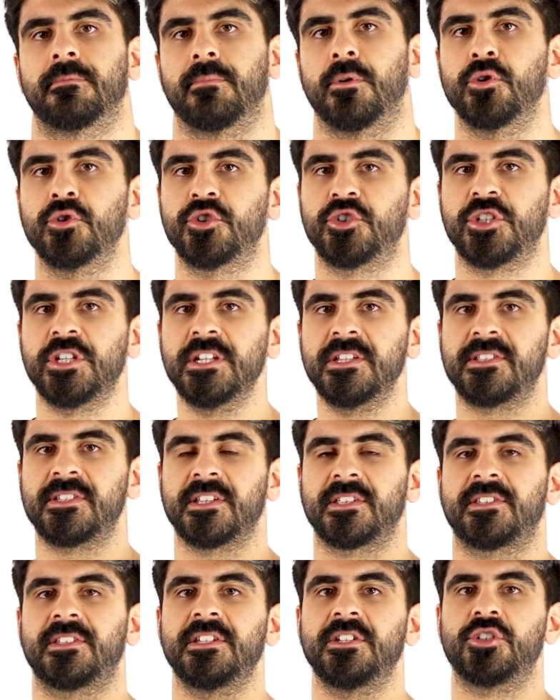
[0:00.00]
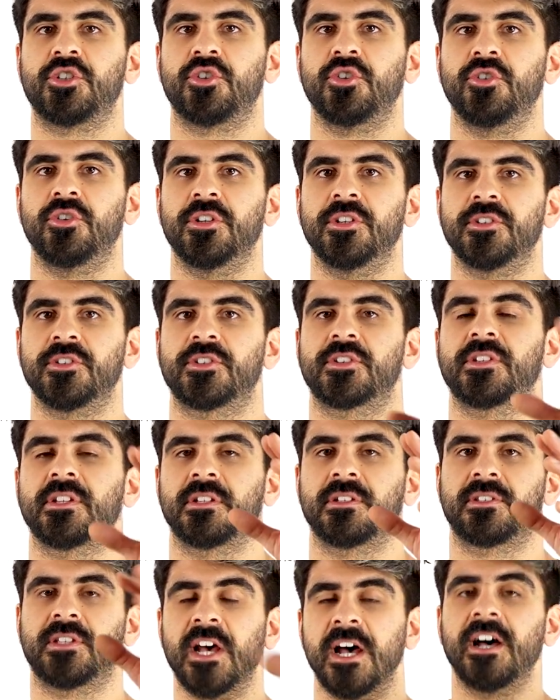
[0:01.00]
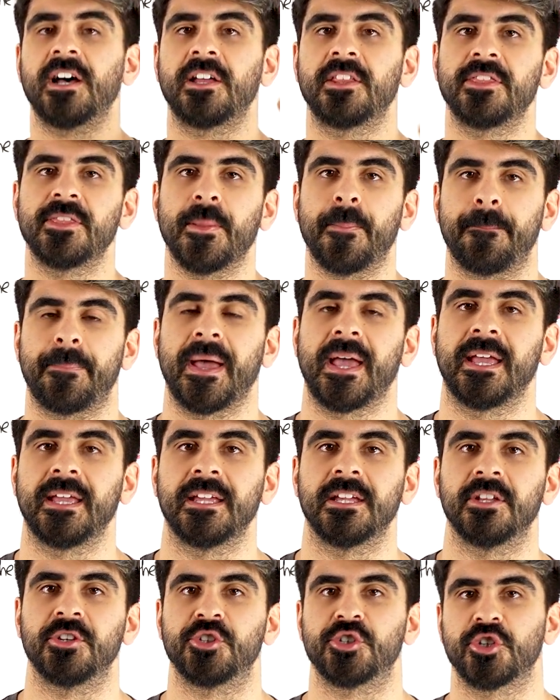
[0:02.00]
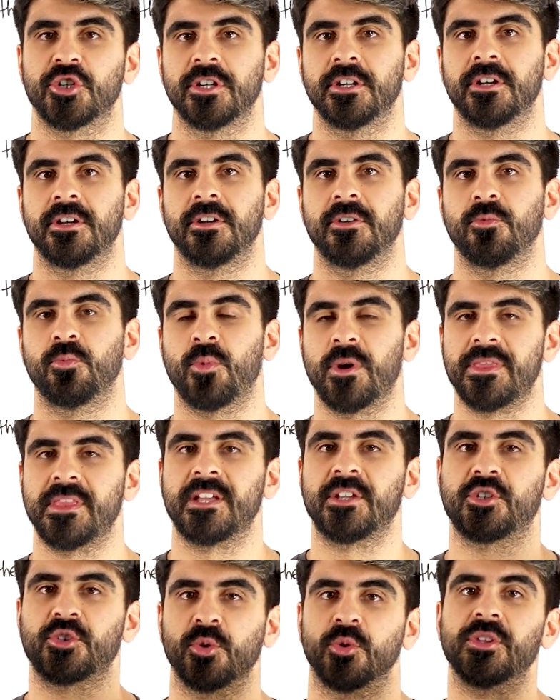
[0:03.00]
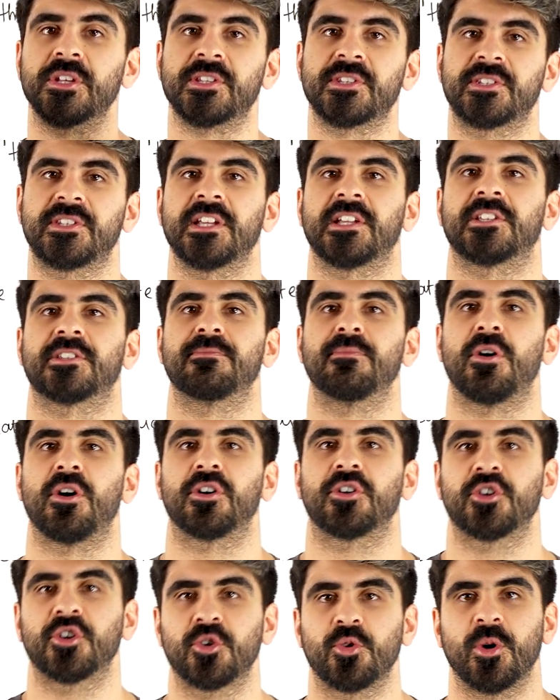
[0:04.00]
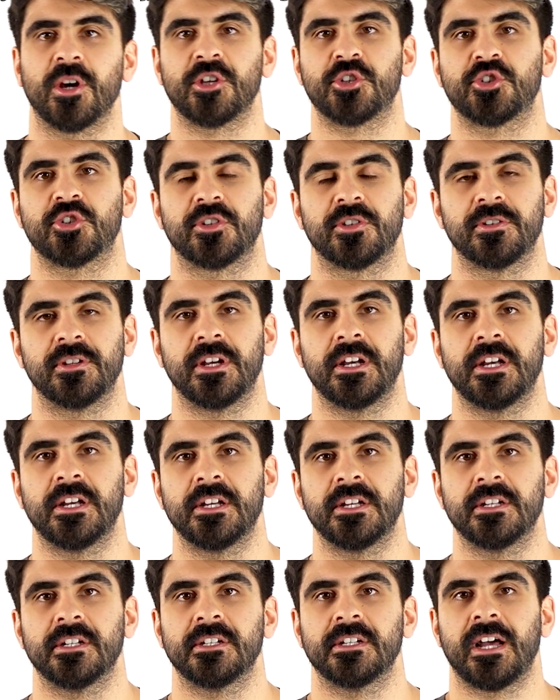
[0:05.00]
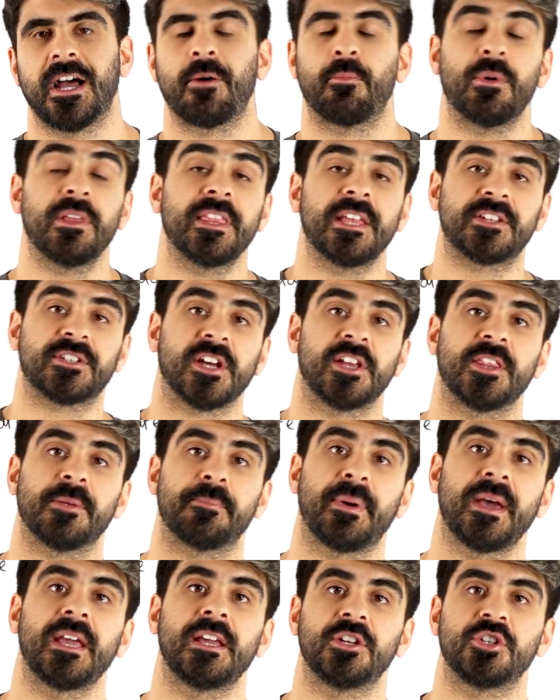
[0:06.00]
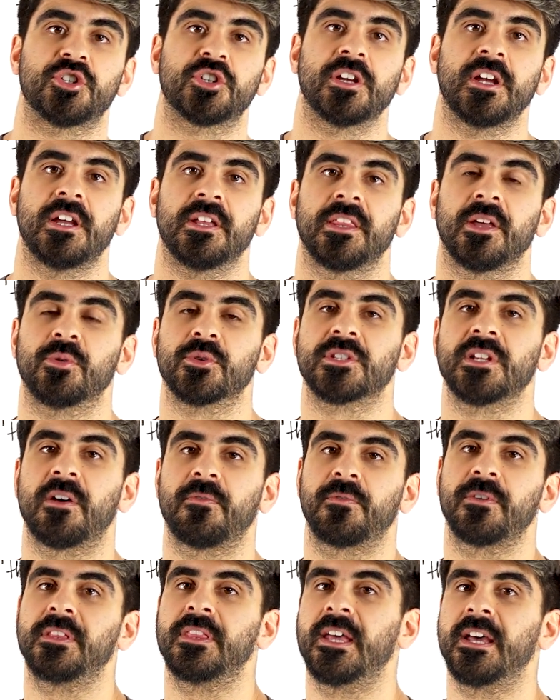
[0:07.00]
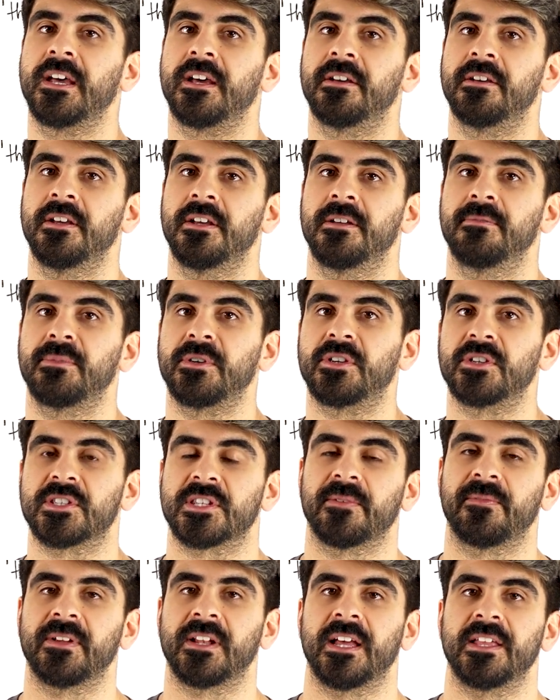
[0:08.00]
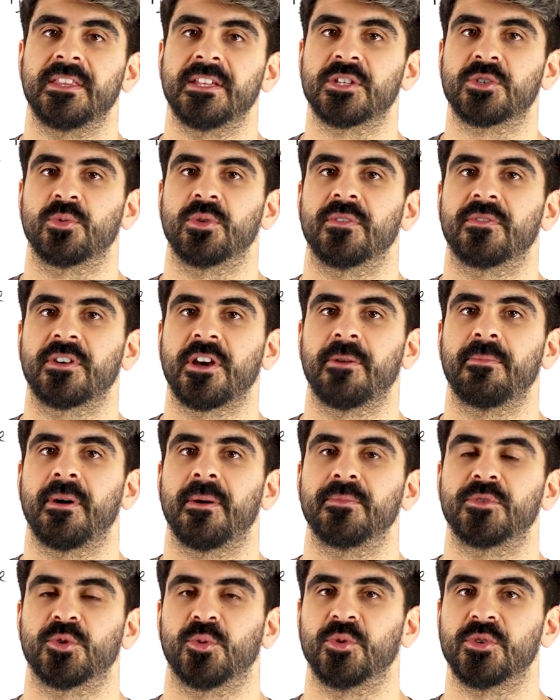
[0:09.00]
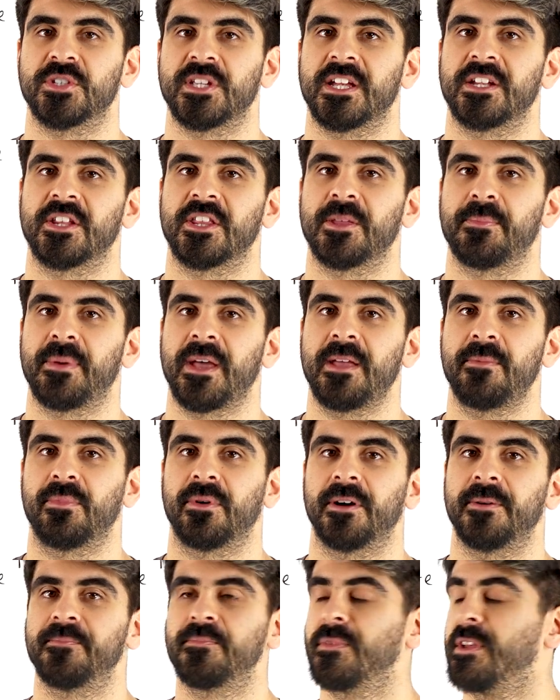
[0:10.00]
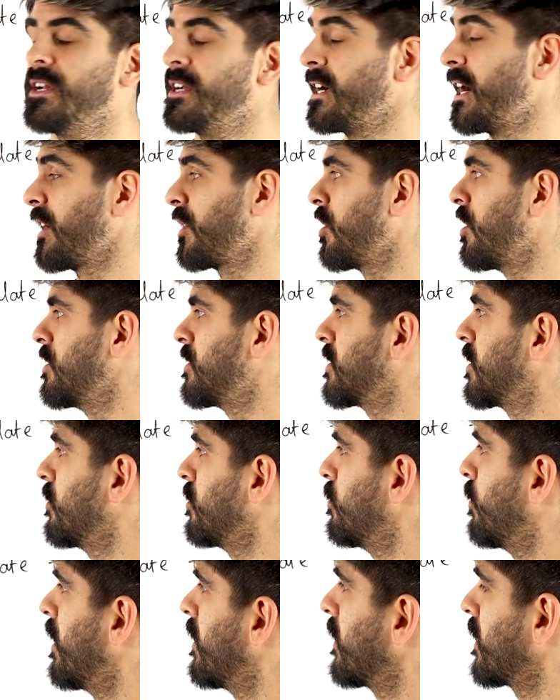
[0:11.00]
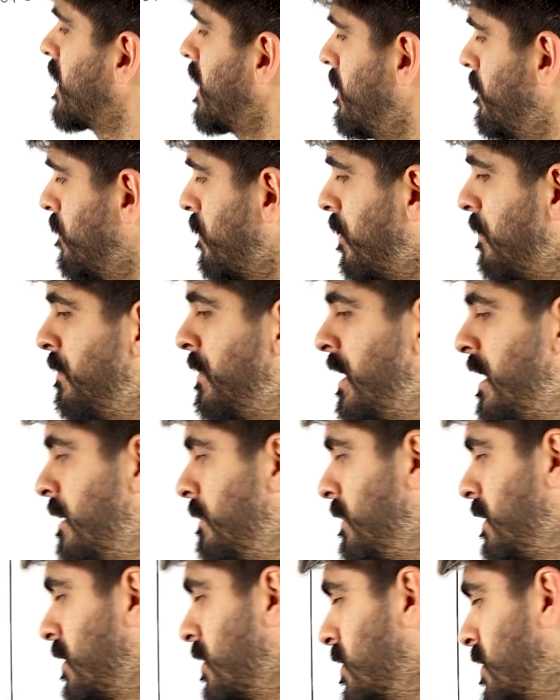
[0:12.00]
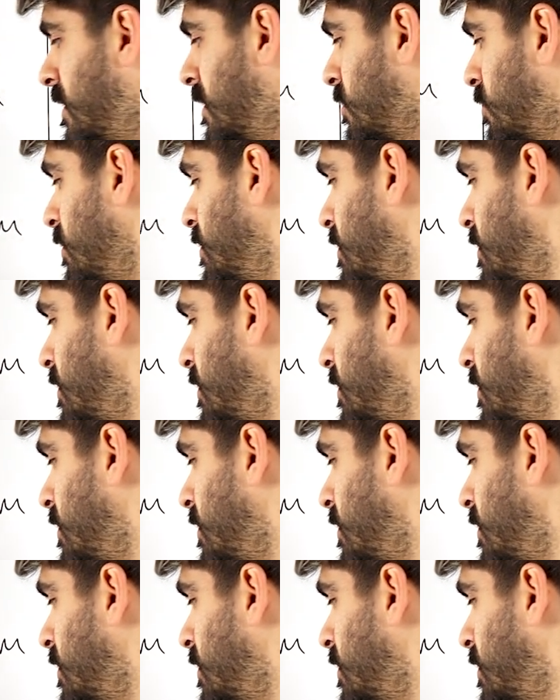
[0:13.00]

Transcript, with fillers: Most GCSE students turn the page when they saw this six mark question. And when they turned the page, there was nothing there because something like this would have come up towards the end of the paper. I can't tell you where it came from because this